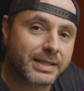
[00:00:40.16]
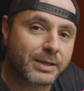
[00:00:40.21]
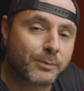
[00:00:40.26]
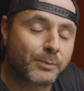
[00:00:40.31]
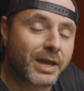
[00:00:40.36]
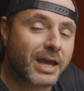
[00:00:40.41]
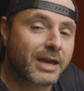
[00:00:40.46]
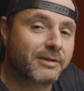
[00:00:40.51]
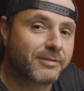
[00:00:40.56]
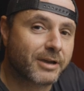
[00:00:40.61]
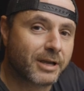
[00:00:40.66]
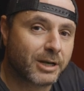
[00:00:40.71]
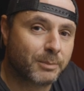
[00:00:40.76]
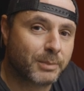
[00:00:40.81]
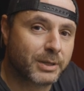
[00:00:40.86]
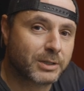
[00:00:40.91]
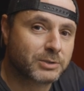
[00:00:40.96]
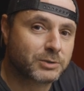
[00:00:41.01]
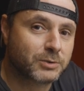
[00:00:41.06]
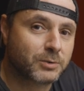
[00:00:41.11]
that we have
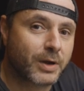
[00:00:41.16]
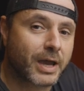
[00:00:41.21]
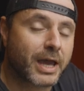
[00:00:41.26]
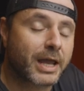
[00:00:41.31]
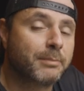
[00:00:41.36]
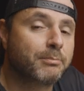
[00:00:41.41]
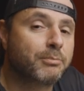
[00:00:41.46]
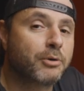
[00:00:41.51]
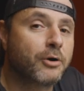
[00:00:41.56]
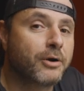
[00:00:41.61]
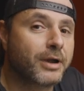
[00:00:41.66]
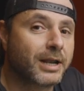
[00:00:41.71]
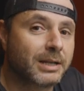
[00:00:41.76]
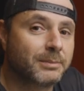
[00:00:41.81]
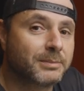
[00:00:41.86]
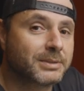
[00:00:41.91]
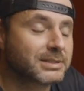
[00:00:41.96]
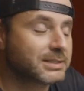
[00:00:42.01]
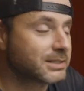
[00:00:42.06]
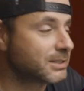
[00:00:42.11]
Elementor and Pro
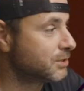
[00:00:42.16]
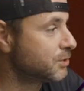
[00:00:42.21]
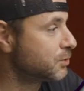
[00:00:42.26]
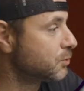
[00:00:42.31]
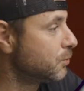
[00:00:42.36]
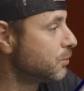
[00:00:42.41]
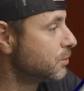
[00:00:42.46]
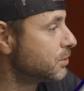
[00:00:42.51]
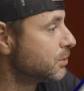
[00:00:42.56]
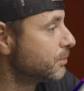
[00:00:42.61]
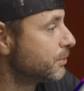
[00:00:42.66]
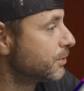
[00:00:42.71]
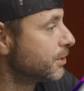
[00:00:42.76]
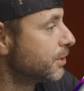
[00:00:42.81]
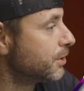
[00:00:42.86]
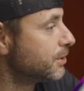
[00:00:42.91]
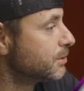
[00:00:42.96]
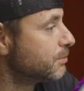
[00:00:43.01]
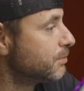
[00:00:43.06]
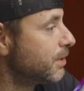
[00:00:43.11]
Elements installed. So we
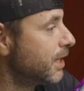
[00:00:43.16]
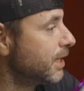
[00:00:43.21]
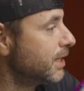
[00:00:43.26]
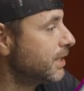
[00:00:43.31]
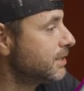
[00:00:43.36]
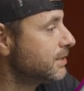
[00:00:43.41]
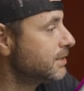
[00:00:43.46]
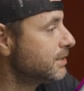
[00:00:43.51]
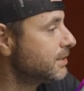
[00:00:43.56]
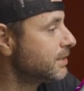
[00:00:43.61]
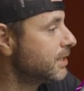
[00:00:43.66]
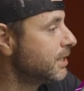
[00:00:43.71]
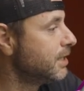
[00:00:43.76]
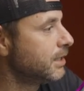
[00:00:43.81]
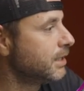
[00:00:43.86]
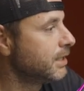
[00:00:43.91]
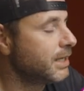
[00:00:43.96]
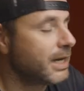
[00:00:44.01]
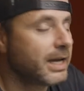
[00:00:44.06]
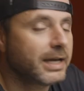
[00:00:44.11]
go to plugins.
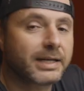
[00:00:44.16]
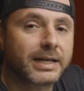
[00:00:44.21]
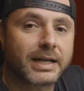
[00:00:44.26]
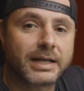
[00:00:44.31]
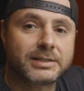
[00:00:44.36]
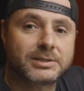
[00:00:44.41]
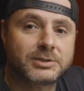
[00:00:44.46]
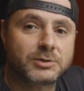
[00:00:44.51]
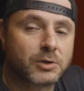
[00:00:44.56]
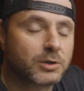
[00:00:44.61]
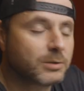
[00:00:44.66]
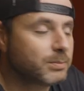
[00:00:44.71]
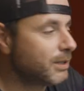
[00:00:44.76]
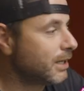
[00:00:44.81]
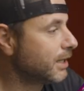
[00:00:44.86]
Here in our installed